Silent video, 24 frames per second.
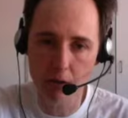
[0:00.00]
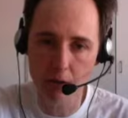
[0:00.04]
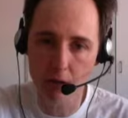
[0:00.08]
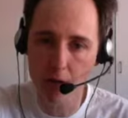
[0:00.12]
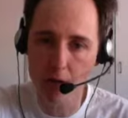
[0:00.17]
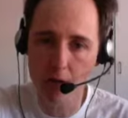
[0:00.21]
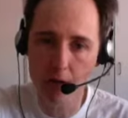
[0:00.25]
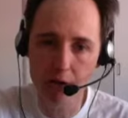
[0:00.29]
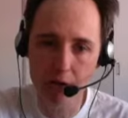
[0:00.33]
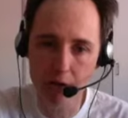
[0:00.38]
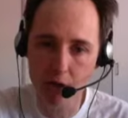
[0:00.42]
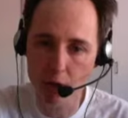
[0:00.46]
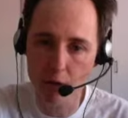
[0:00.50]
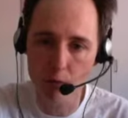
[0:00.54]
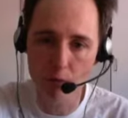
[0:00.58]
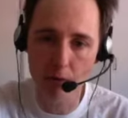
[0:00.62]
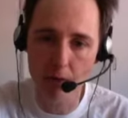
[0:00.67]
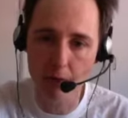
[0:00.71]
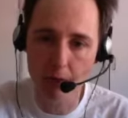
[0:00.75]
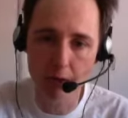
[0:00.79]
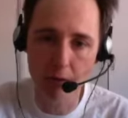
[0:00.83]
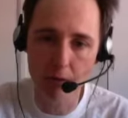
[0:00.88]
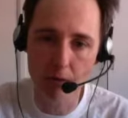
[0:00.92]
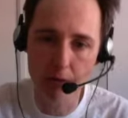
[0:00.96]
clouds go
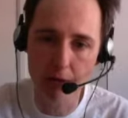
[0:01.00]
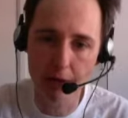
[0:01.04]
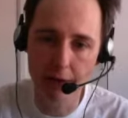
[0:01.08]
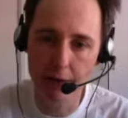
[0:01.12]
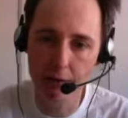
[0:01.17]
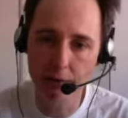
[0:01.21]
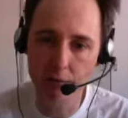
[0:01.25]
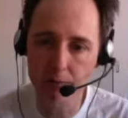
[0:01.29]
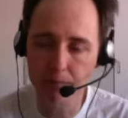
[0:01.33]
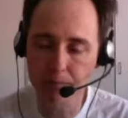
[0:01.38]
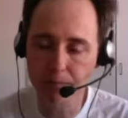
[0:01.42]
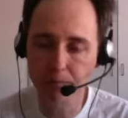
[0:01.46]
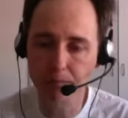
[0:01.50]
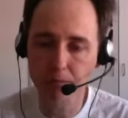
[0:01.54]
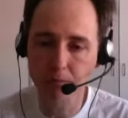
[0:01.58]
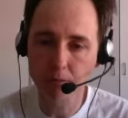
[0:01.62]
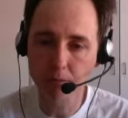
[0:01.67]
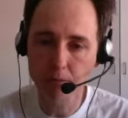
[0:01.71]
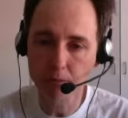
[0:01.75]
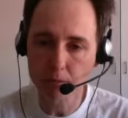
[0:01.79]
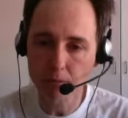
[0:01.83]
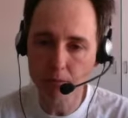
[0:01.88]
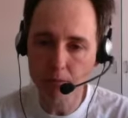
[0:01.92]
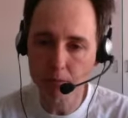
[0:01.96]
really green?
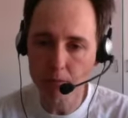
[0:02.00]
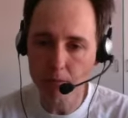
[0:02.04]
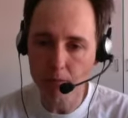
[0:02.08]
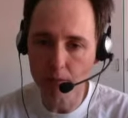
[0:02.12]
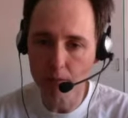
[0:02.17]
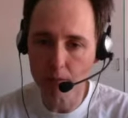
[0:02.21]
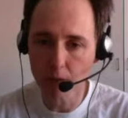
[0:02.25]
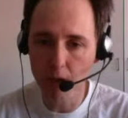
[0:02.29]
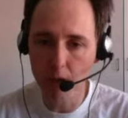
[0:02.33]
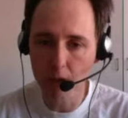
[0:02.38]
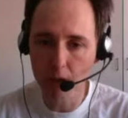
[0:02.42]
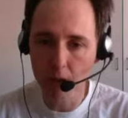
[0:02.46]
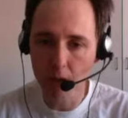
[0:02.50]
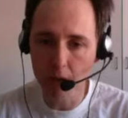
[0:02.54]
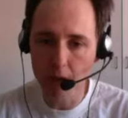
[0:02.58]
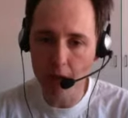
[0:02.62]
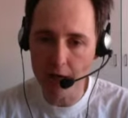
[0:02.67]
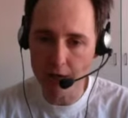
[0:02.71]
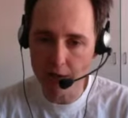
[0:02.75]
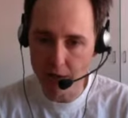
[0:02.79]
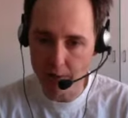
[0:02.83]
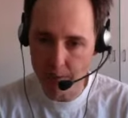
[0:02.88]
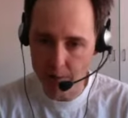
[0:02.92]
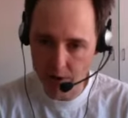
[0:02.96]

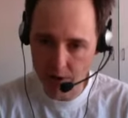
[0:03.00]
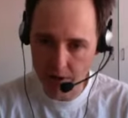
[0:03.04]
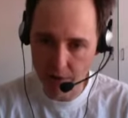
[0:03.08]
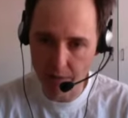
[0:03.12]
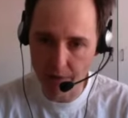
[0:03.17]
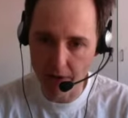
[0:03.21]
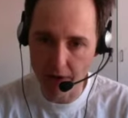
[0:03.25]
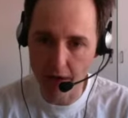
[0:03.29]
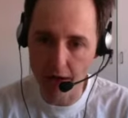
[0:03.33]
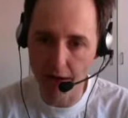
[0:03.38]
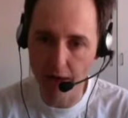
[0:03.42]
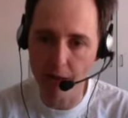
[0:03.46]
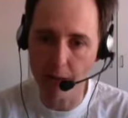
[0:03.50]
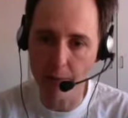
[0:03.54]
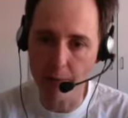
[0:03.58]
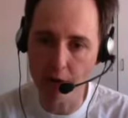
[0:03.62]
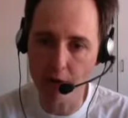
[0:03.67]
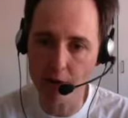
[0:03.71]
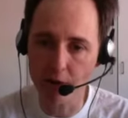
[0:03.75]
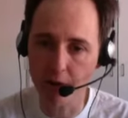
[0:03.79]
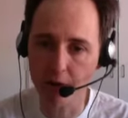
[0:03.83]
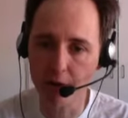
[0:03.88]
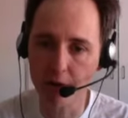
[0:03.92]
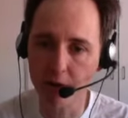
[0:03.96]
Actually, I'm skipping ahead. I'm
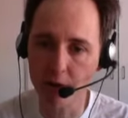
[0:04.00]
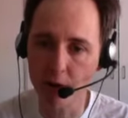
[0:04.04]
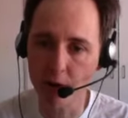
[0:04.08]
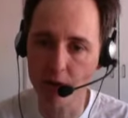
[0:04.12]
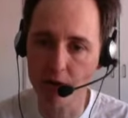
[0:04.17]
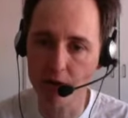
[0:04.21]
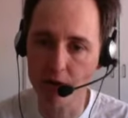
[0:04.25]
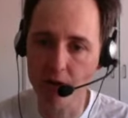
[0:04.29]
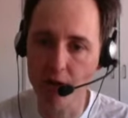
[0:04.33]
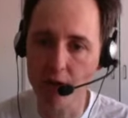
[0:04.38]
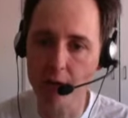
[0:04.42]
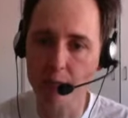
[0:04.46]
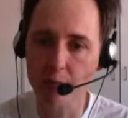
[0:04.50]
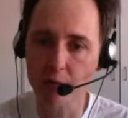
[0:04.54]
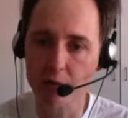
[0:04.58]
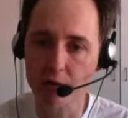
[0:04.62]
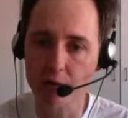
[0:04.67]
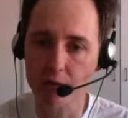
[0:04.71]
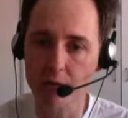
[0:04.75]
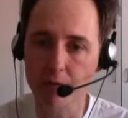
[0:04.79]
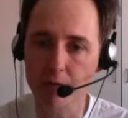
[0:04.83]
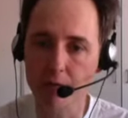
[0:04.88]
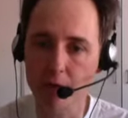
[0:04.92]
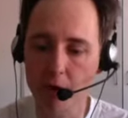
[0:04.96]
actually giving you examples
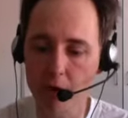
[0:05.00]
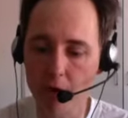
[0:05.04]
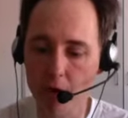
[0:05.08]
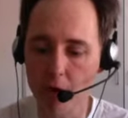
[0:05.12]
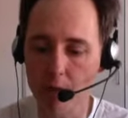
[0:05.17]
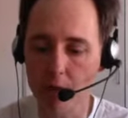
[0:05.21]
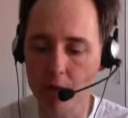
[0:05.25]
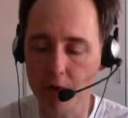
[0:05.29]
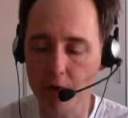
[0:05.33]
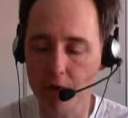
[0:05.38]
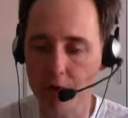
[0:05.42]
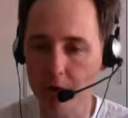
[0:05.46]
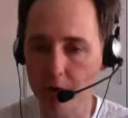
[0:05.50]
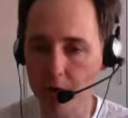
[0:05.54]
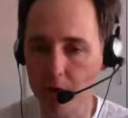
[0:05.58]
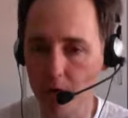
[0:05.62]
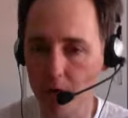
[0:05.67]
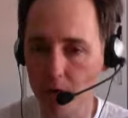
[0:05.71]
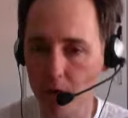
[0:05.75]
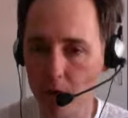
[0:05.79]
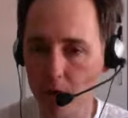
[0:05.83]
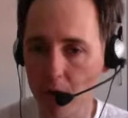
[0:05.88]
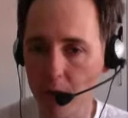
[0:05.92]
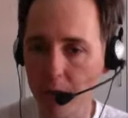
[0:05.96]
of
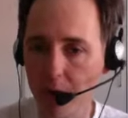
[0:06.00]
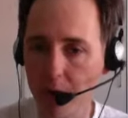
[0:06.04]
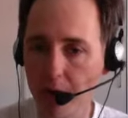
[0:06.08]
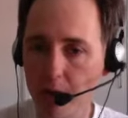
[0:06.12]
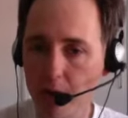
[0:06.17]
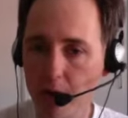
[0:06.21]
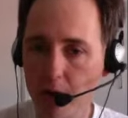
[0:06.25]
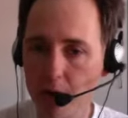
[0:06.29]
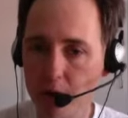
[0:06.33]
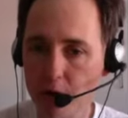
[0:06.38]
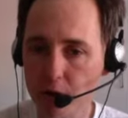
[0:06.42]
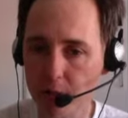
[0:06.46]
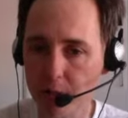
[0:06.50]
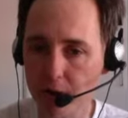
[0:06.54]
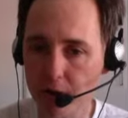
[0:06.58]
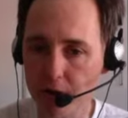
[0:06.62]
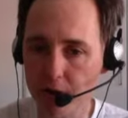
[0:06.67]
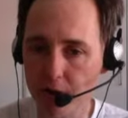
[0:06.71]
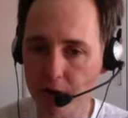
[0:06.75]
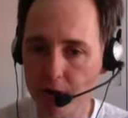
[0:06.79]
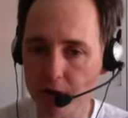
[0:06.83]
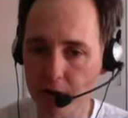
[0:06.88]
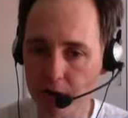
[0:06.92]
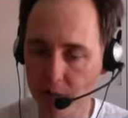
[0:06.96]
observational comedy when I should be
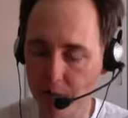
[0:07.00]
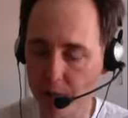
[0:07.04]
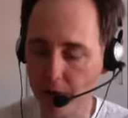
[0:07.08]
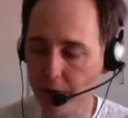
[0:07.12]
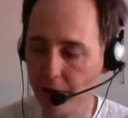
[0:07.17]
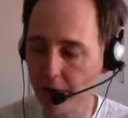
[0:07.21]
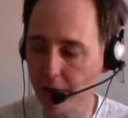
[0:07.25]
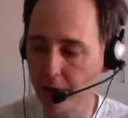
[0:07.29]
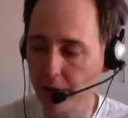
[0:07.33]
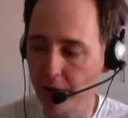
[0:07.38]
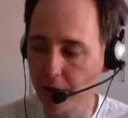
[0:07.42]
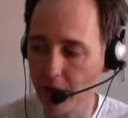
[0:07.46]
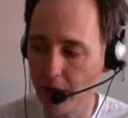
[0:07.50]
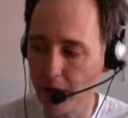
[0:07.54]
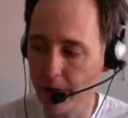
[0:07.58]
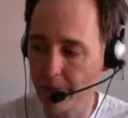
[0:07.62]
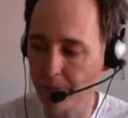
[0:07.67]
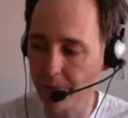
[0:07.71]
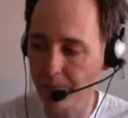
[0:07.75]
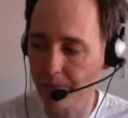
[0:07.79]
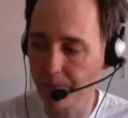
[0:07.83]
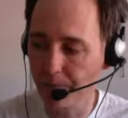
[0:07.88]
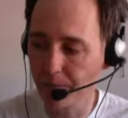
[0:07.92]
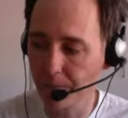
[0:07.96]
just explaining
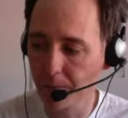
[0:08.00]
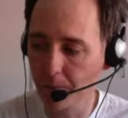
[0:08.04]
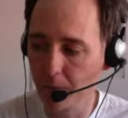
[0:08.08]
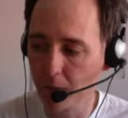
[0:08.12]
the